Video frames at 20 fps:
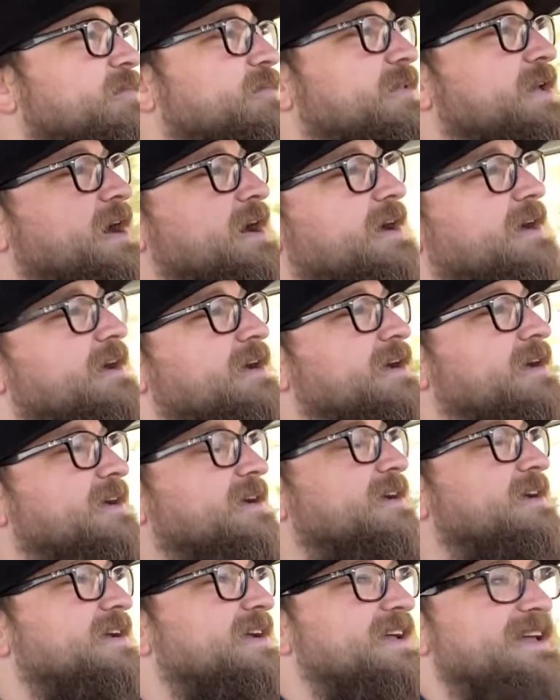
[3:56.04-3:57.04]
But
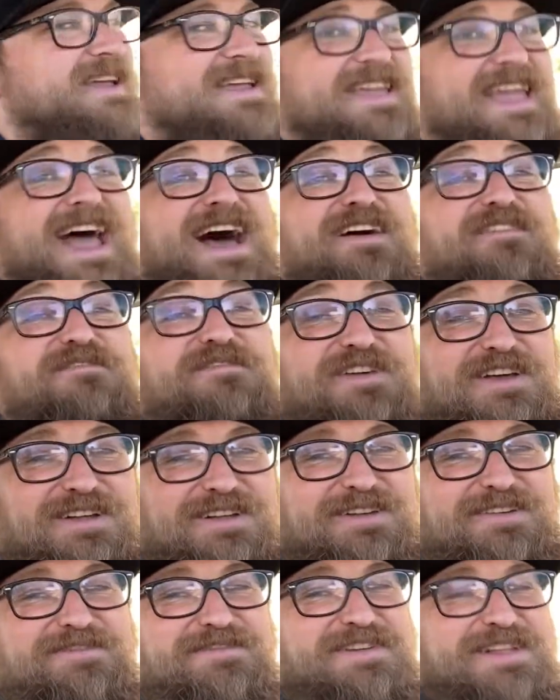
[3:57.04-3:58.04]
yeah, fill
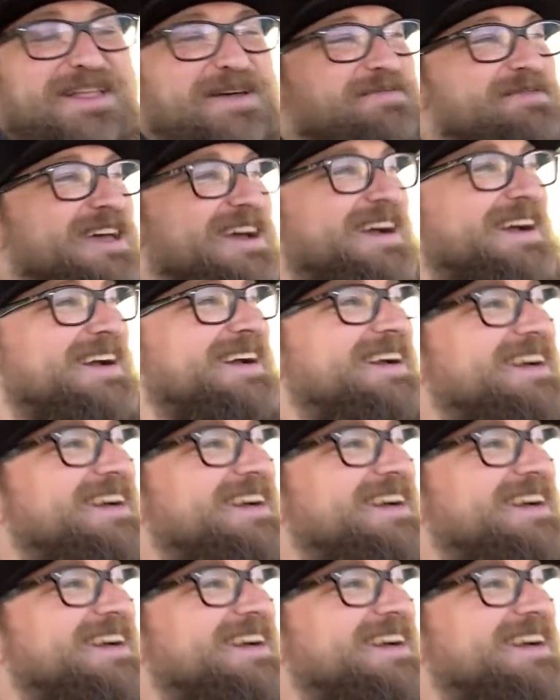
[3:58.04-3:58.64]
up there.